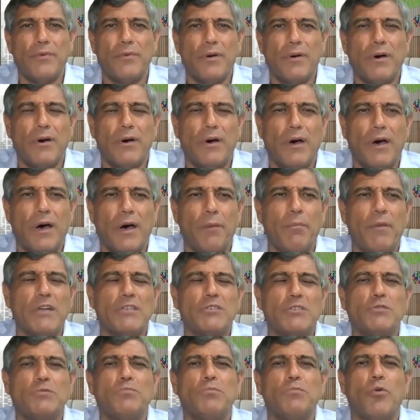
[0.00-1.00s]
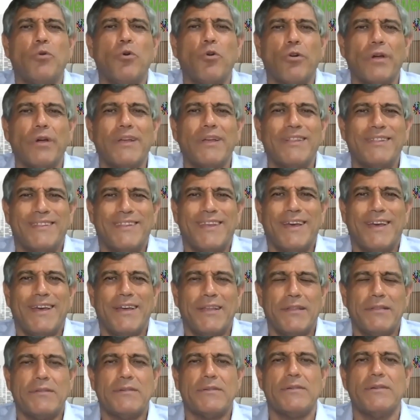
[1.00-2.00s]
a much more
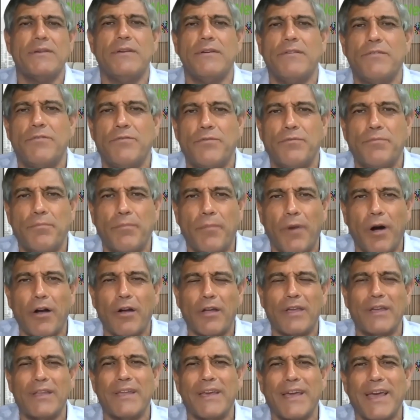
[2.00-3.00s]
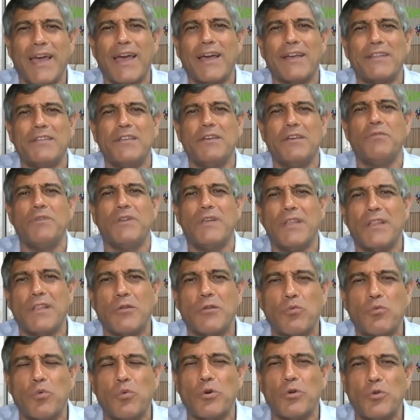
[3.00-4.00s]
intensive marketing activity
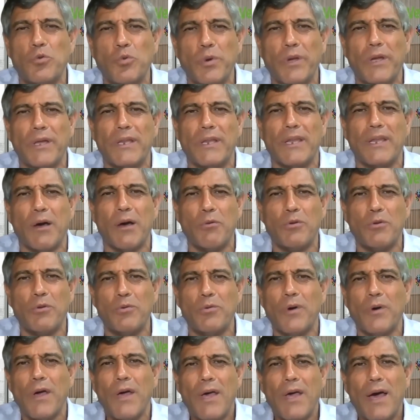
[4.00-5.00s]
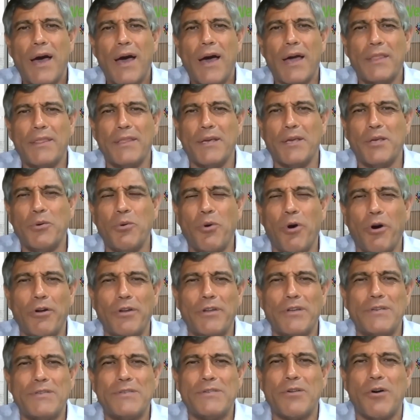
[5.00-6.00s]
that we're doing now. I think you
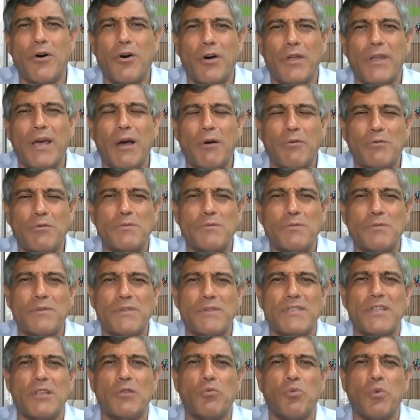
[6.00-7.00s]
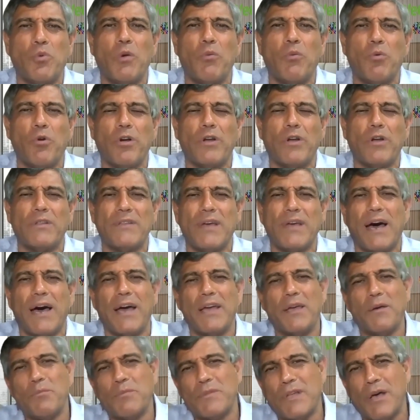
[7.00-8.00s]
already saw announcements that we were at
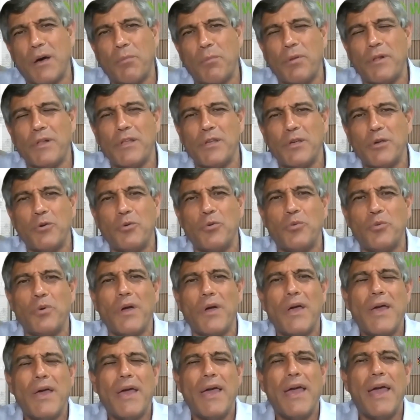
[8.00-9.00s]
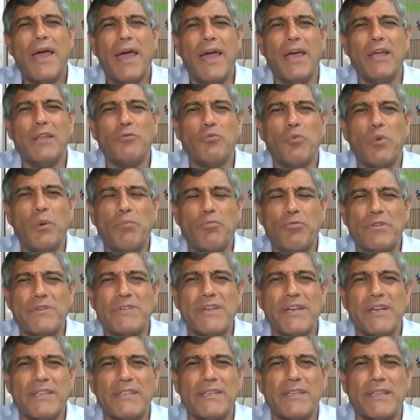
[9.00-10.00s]
IMW and we
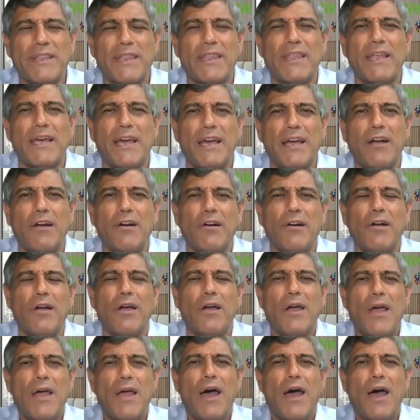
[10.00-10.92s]
presented there.